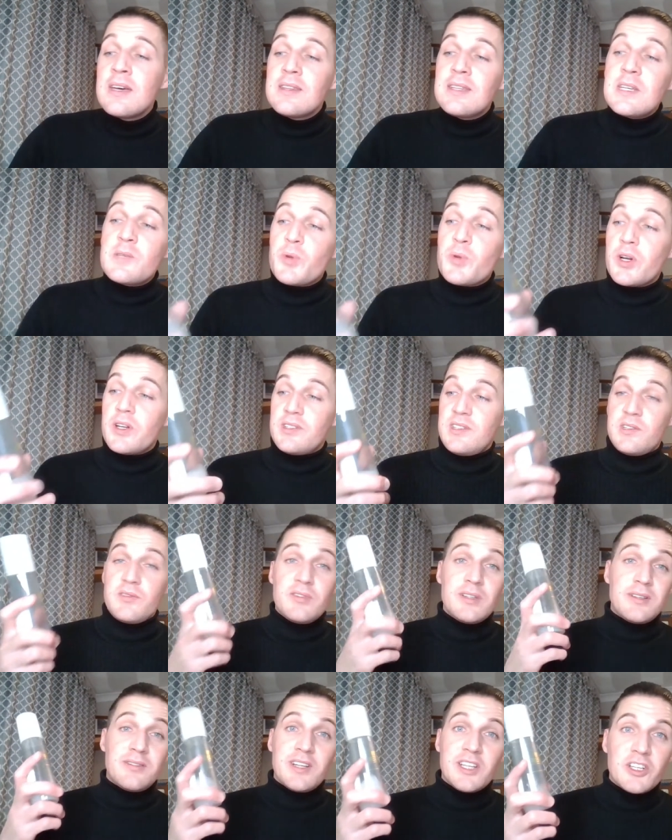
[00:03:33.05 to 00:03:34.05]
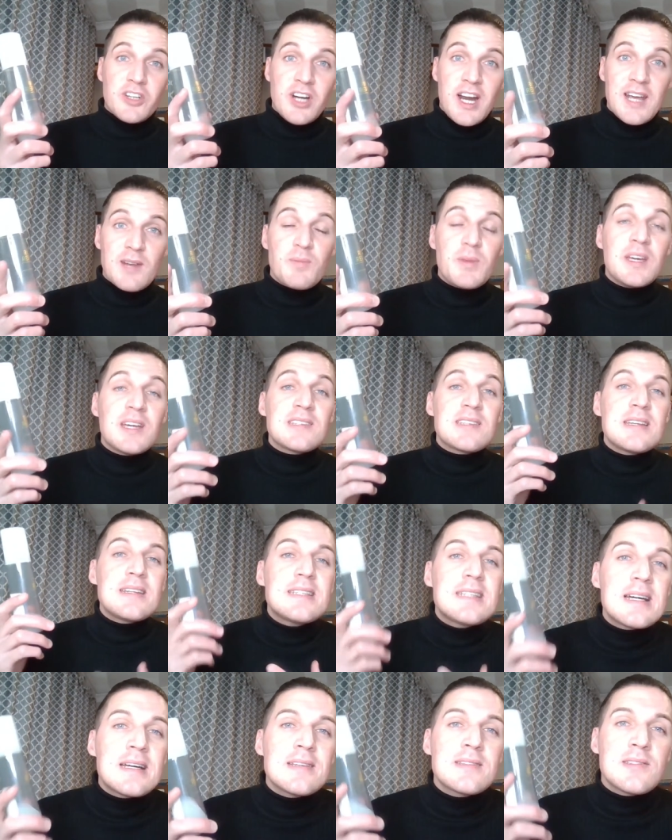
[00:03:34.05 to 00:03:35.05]
This product is really, really great because
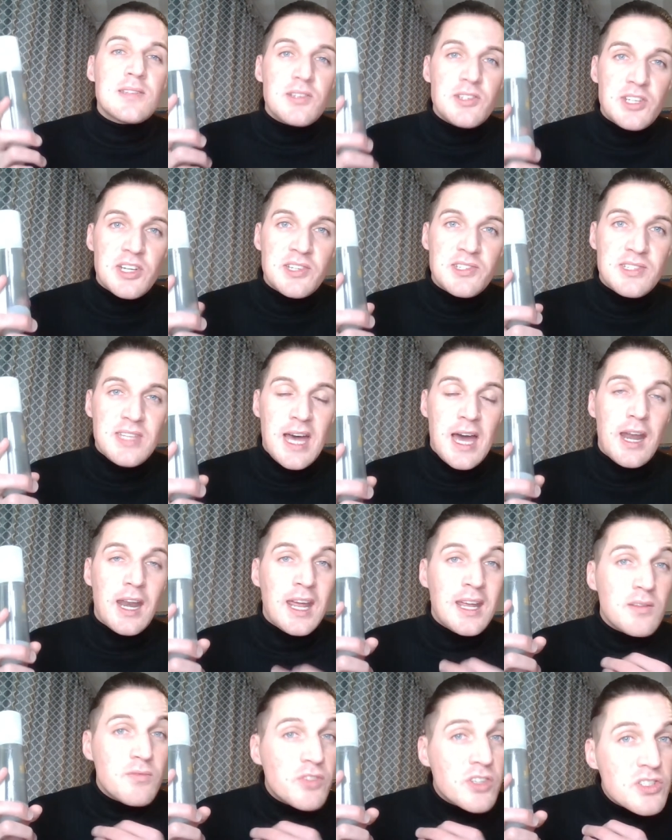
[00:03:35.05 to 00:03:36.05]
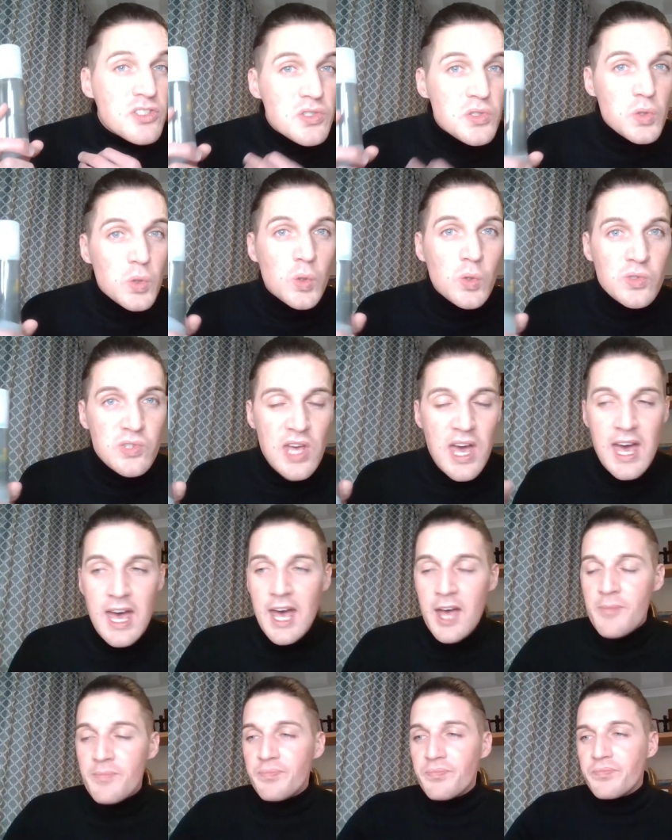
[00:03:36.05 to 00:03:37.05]
it does just that. It restores
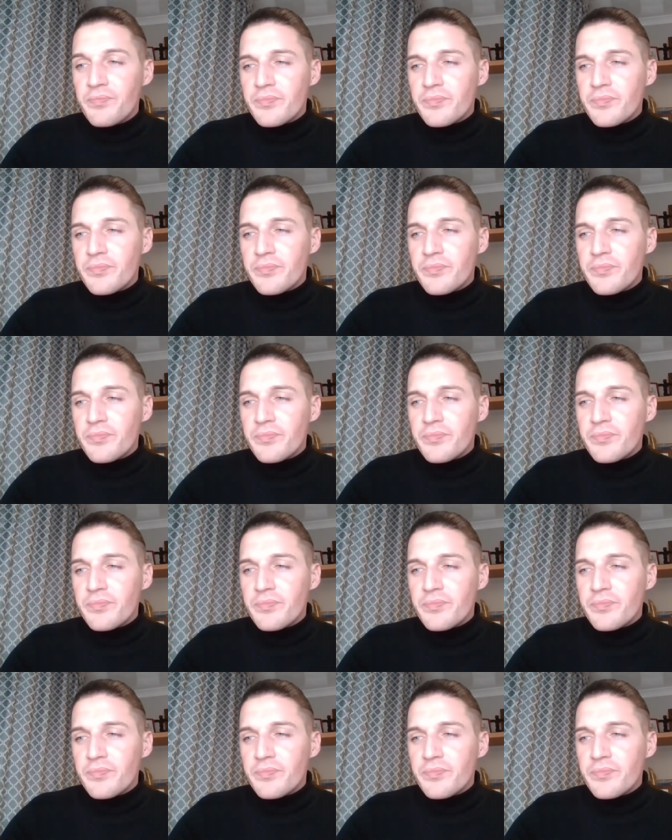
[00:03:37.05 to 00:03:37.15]
hair.